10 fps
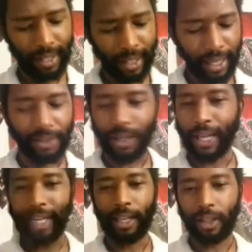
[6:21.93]
And so
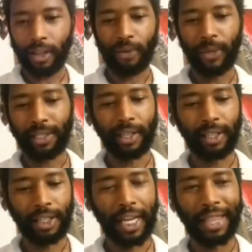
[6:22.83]
they did their
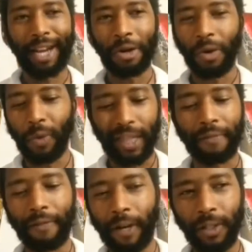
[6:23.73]
research and they knew what the
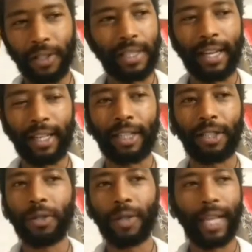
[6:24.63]
folks could
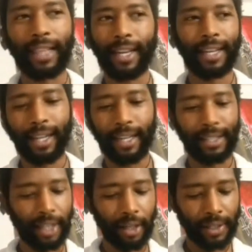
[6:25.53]
do. Like they did a
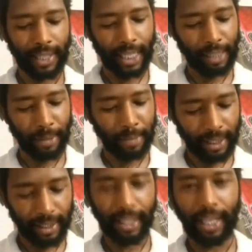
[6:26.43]
skills assessment
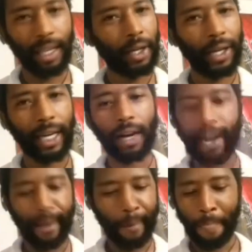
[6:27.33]
basically. And they're like, all
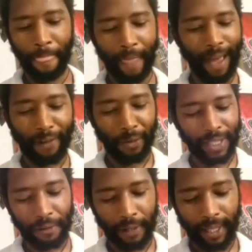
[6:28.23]
right, everyone's
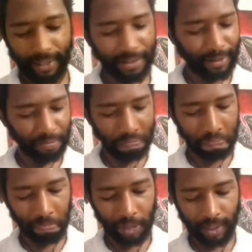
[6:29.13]
for this.
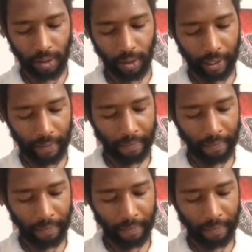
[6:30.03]
Let's do it.